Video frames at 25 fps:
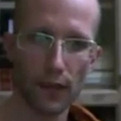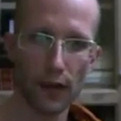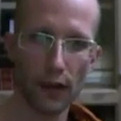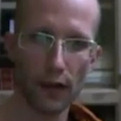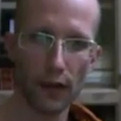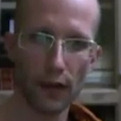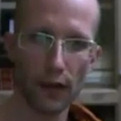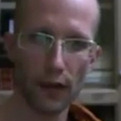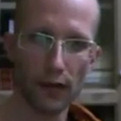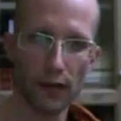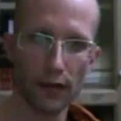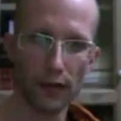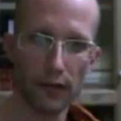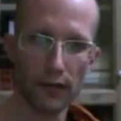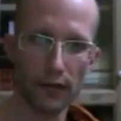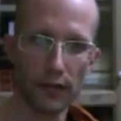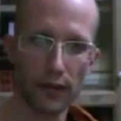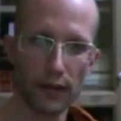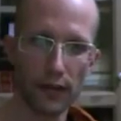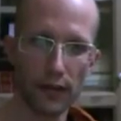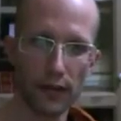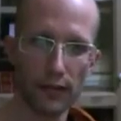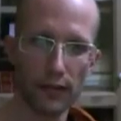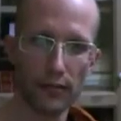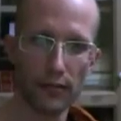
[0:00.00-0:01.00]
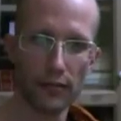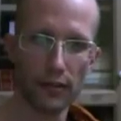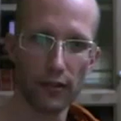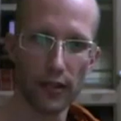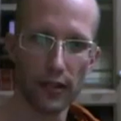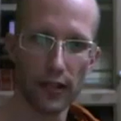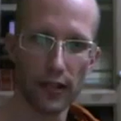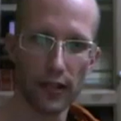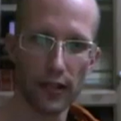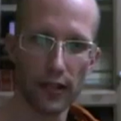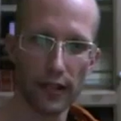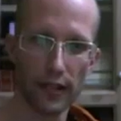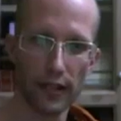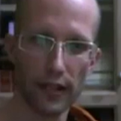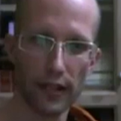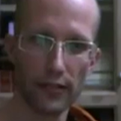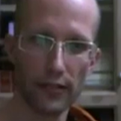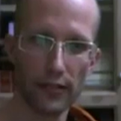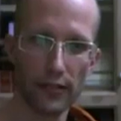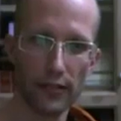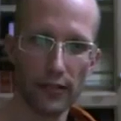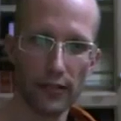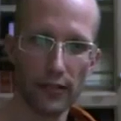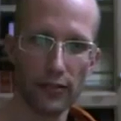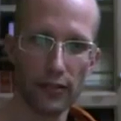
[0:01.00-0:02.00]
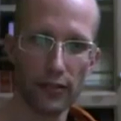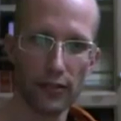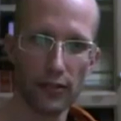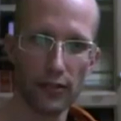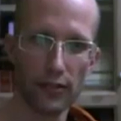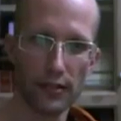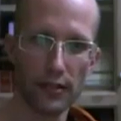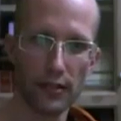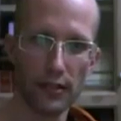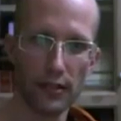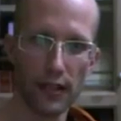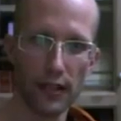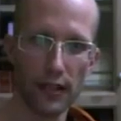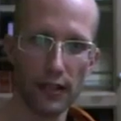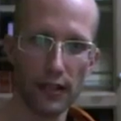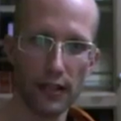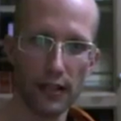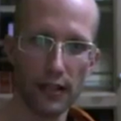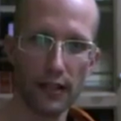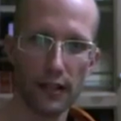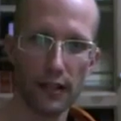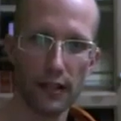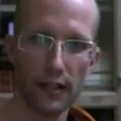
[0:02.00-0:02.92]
You know, this uh, story that I just translated,